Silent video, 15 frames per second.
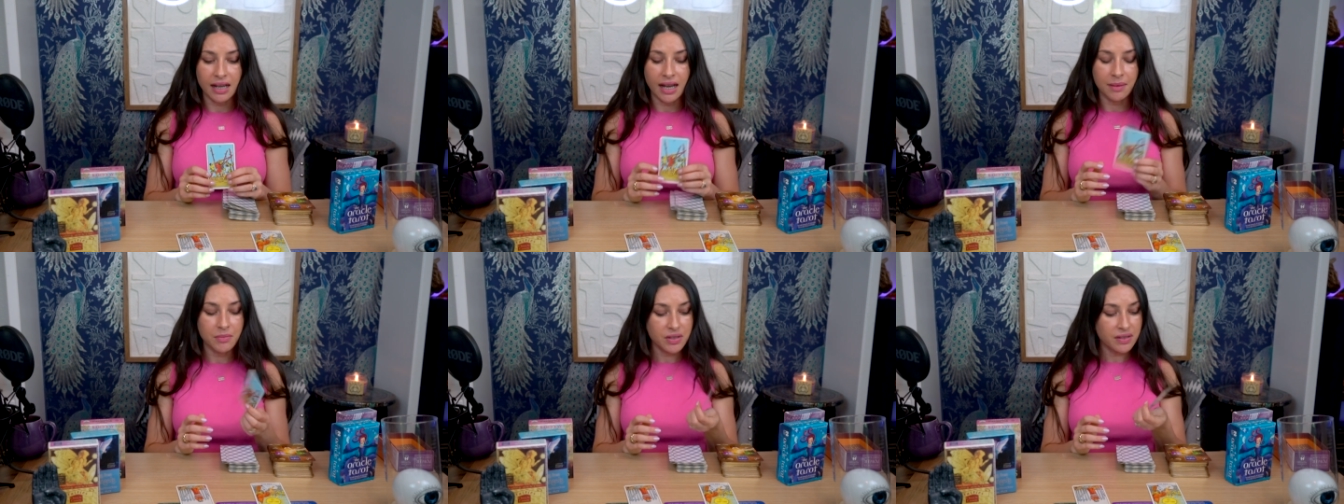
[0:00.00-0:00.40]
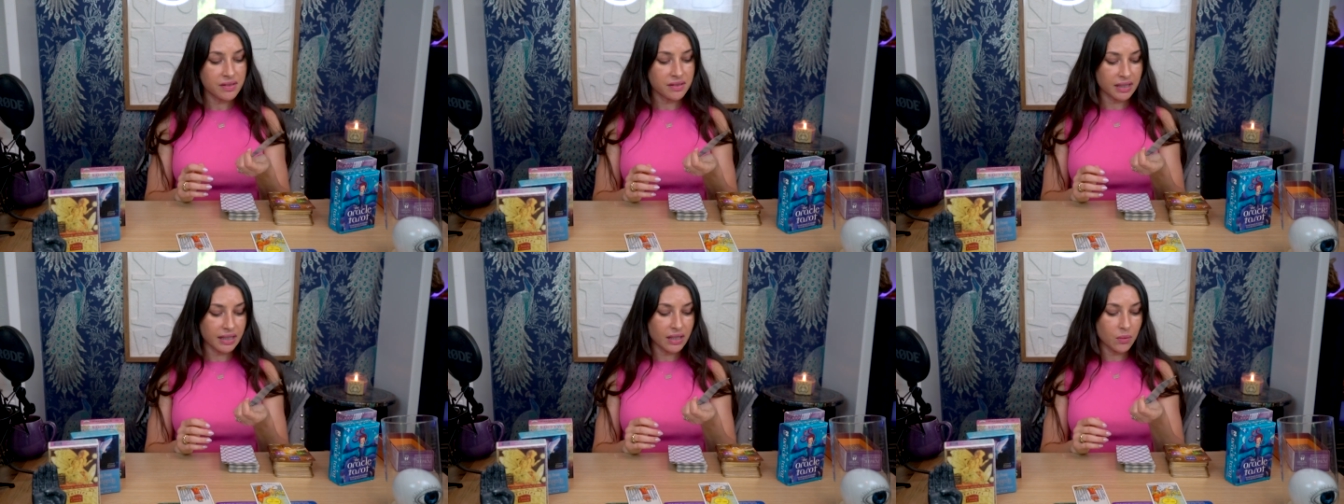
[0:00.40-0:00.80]
i'm
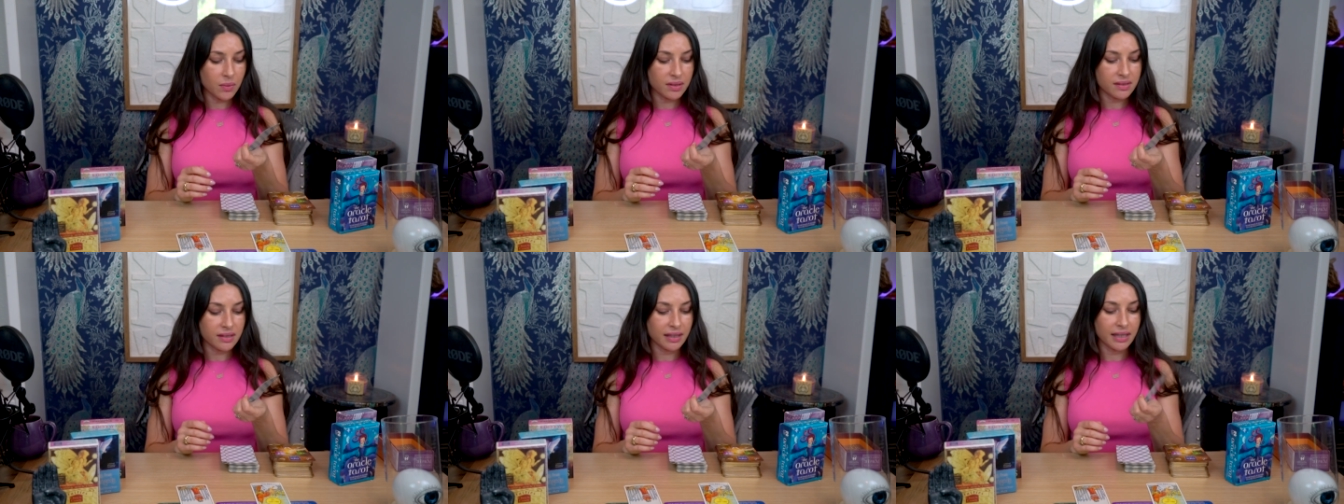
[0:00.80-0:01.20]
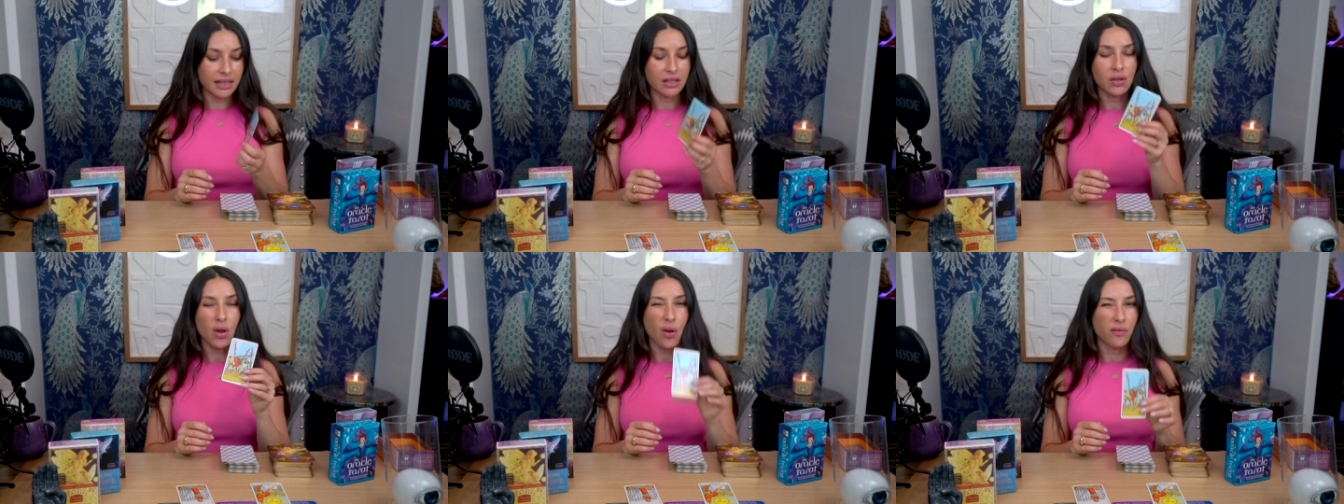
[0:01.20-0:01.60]
just seeing once
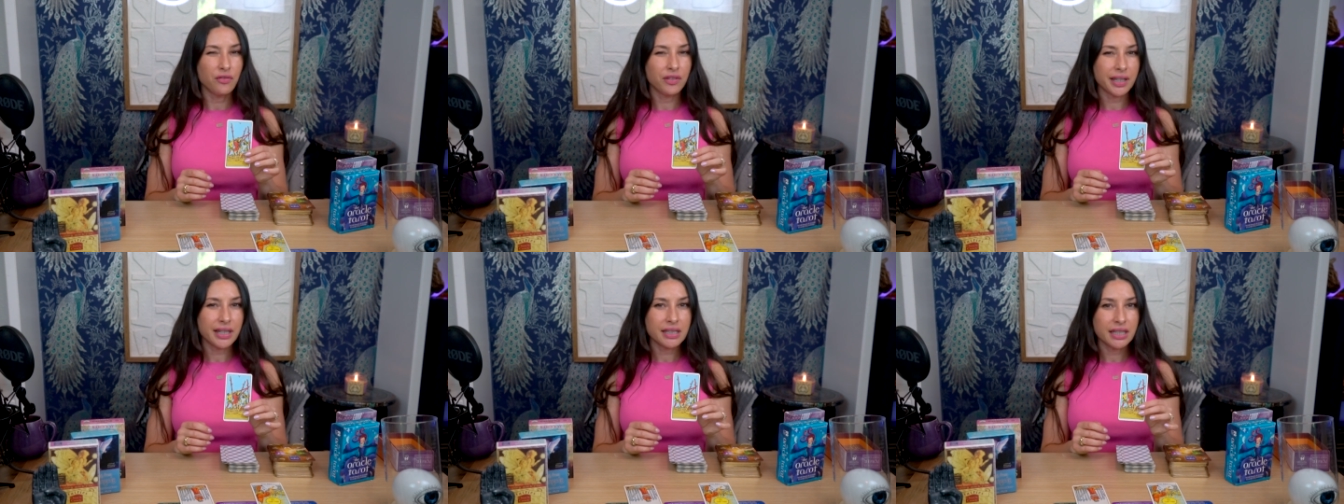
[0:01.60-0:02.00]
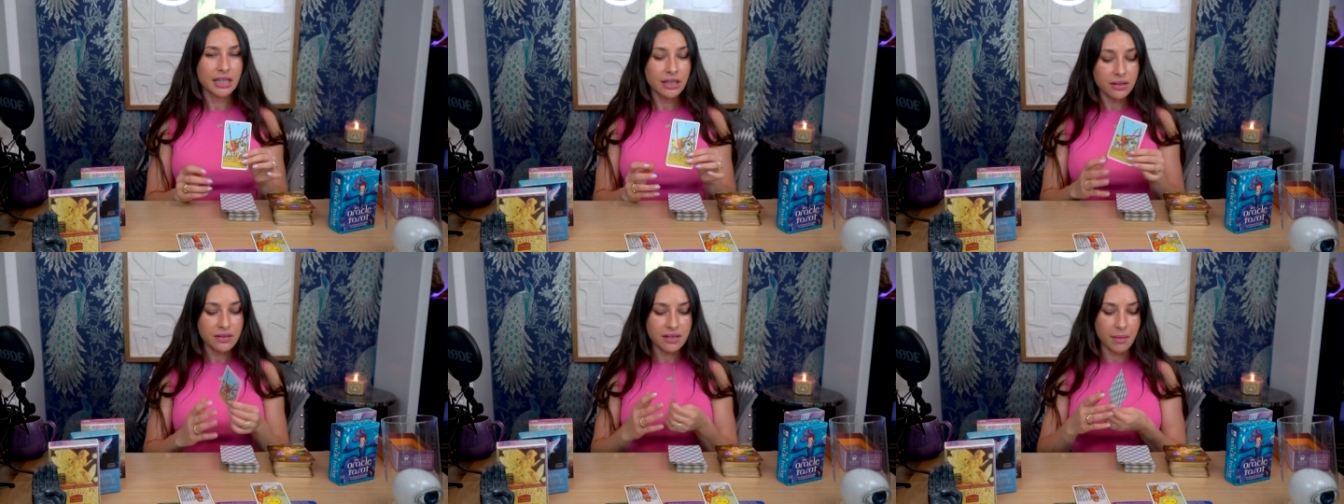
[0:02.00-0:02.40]
again conflict
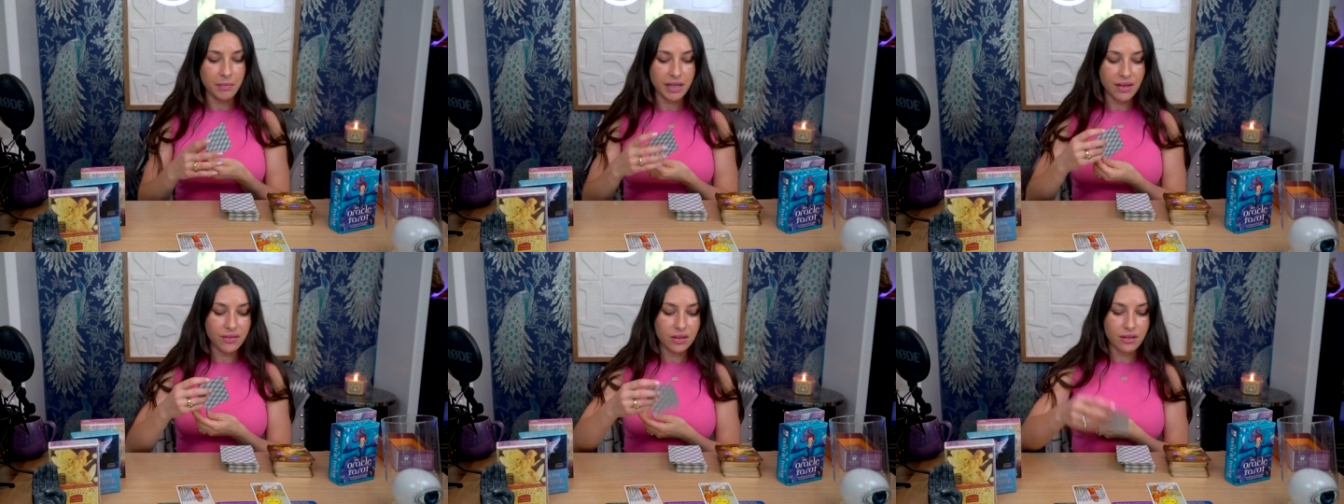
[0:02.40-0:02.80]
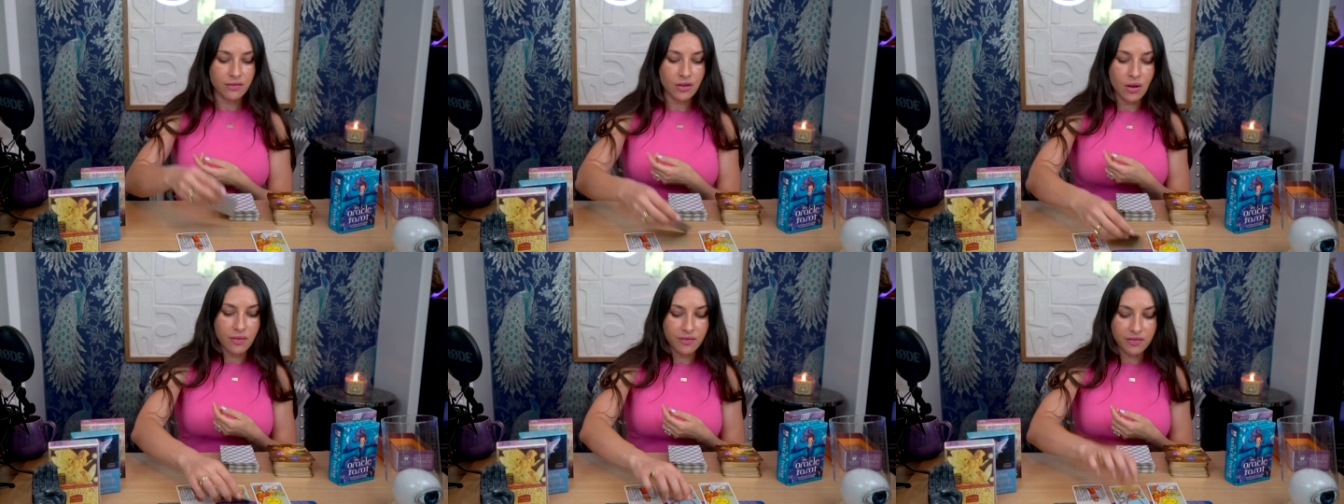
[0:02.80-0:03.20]
here some level of
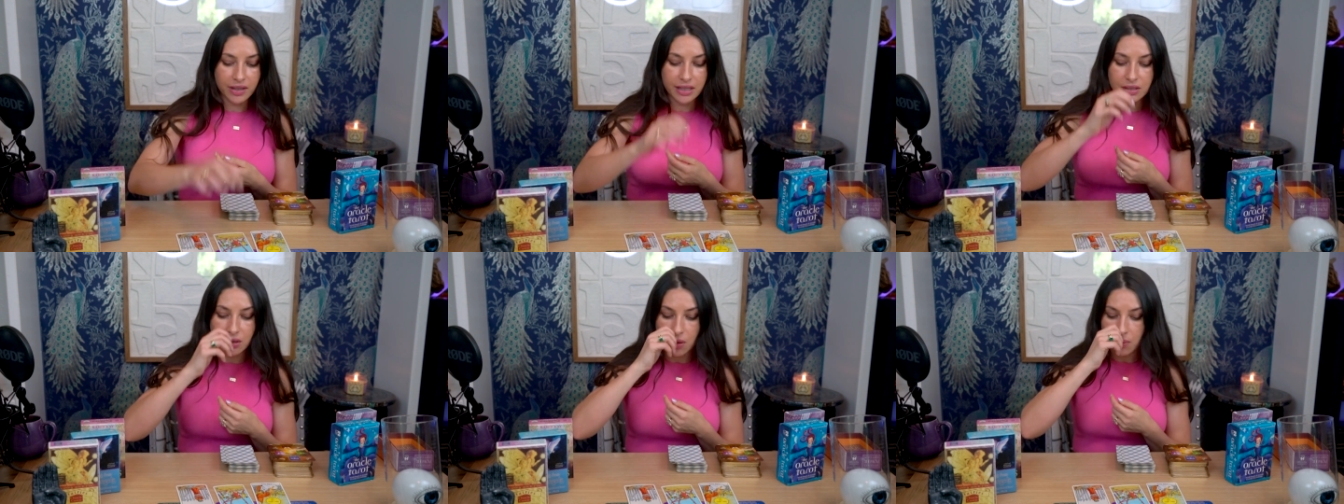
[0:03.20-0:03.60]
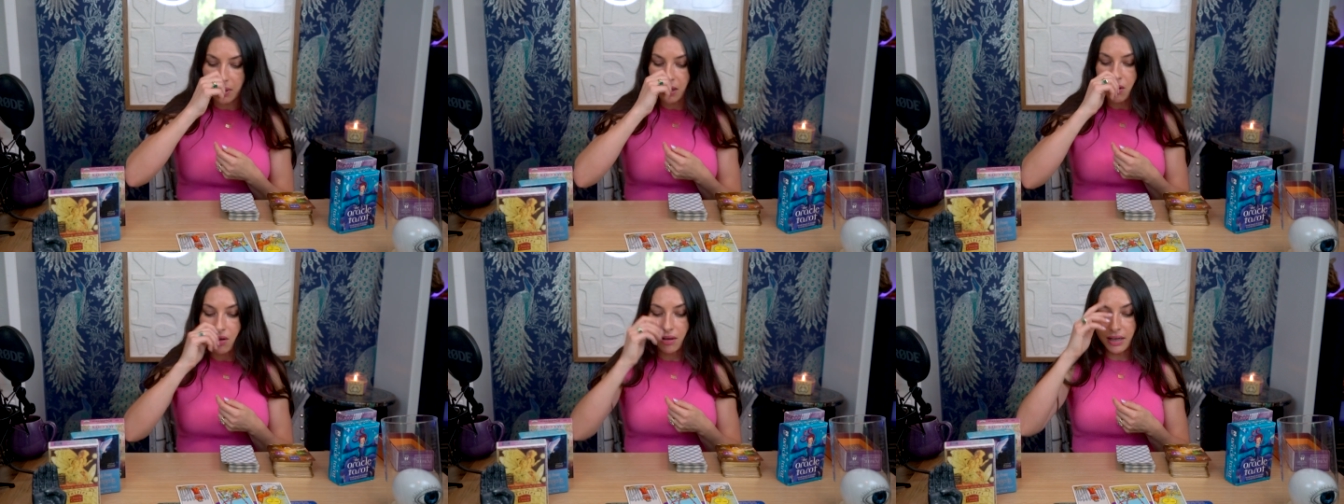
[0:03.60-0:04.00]
conflict
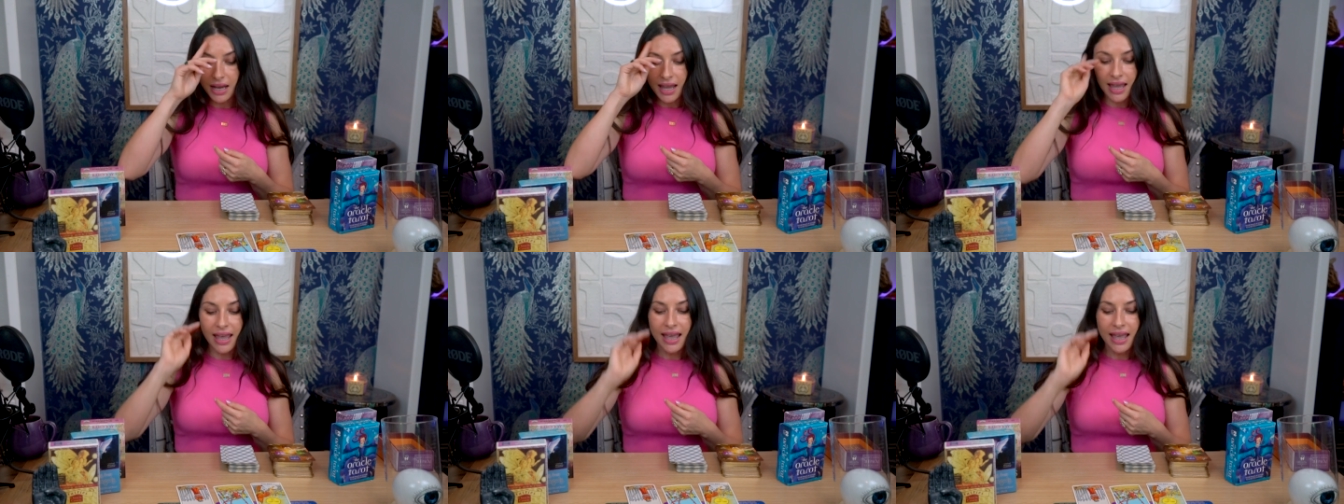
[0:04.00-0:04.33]
going on